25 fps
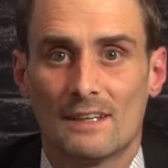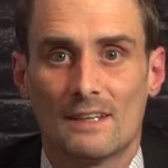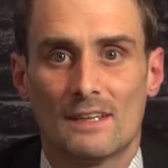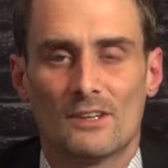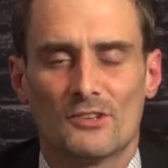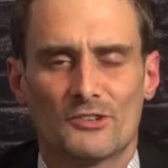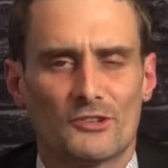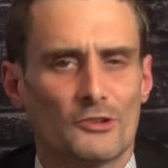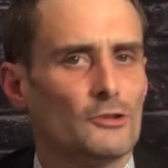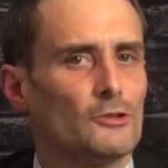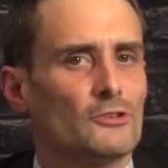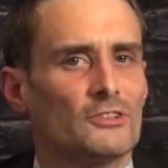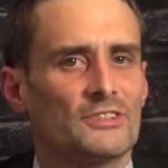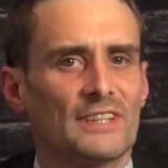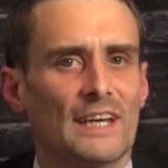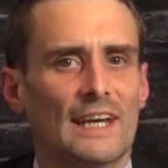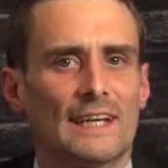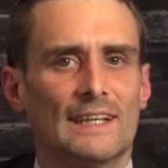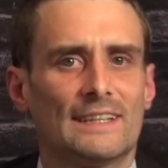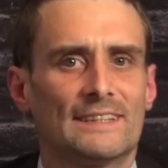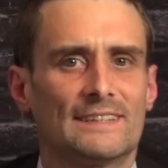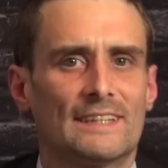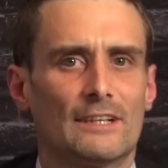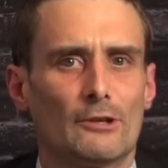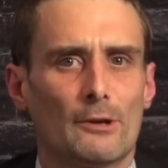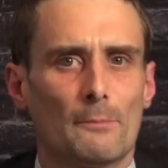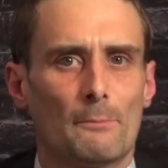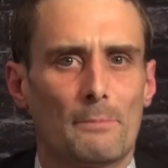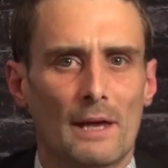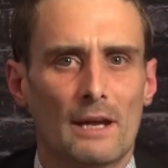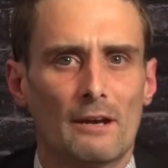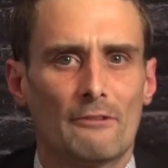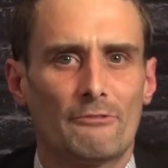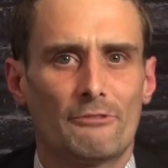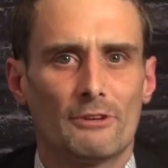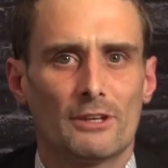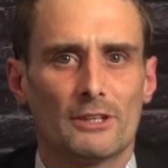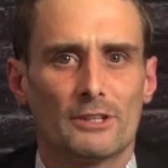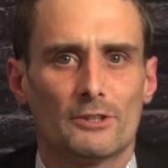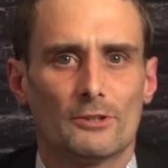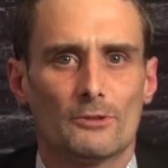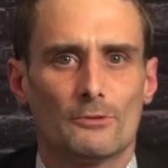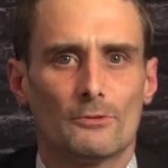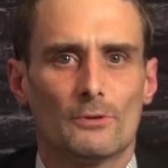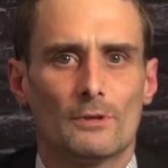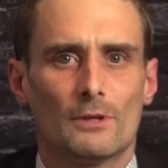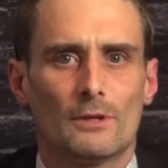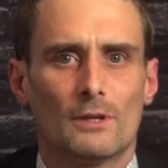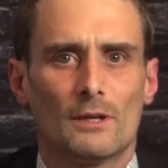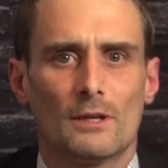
So you're saying he's there to benefit you.